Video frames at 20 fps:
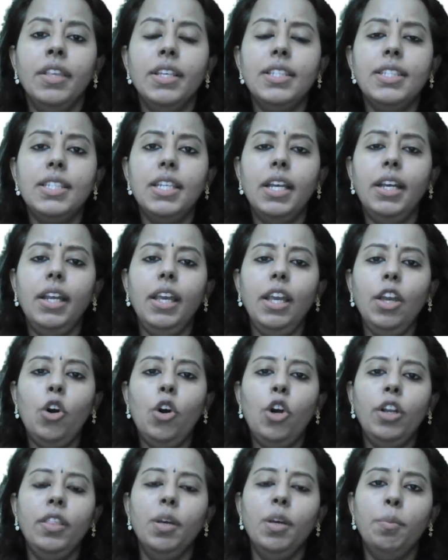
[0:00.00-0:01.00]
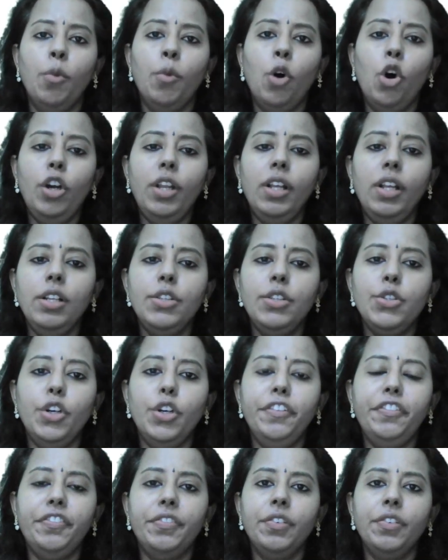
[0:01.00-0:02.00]
The study on the models
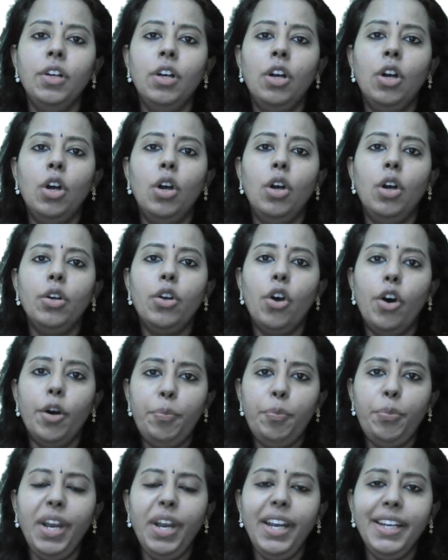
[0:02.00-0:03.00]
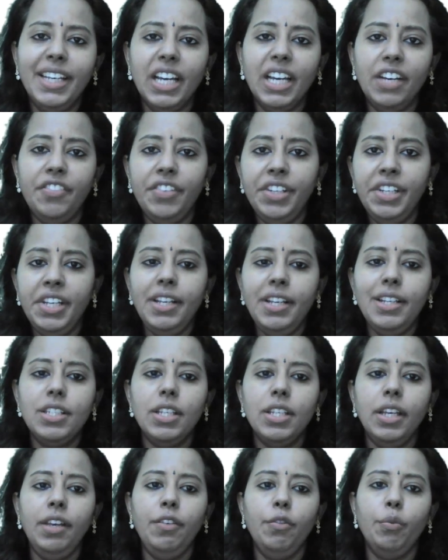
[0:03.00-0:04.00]
of corporate governance
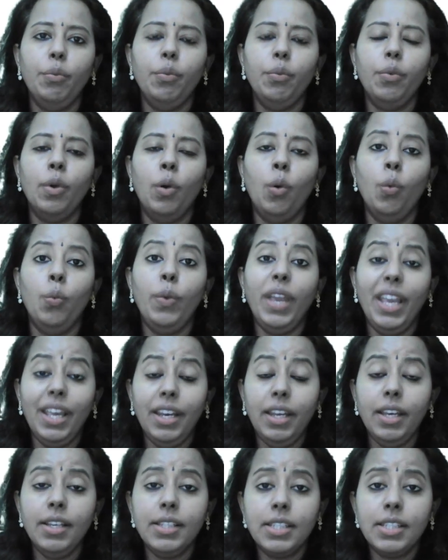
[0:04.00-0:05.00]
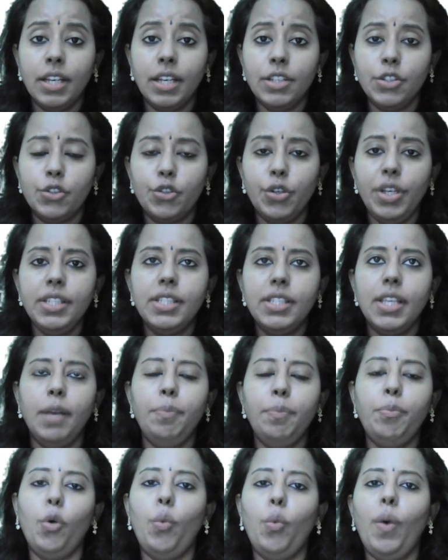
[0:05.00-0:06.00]
in various countries
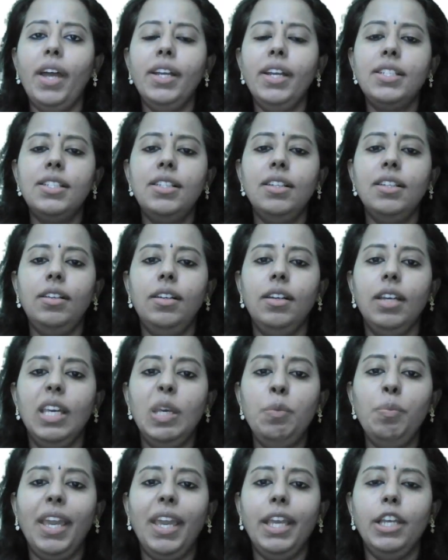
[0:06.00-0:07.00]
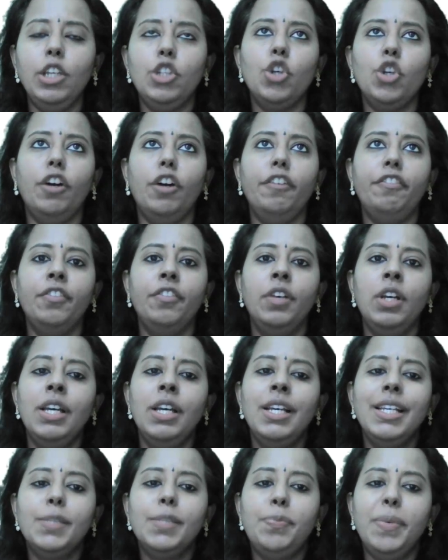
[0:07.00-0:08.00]
that provides the image of
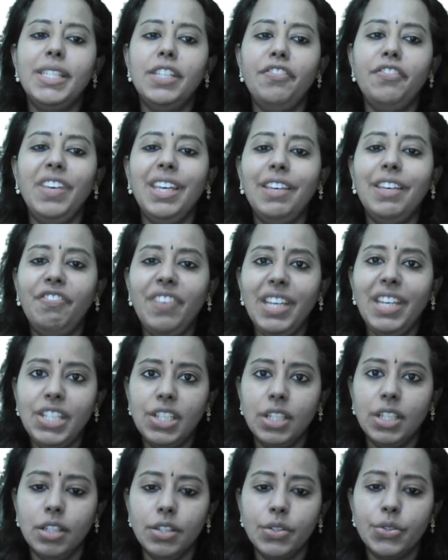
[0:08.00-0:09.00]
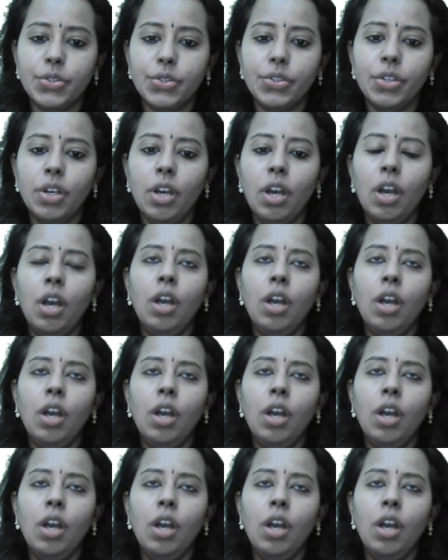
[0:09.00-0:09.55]
specific features.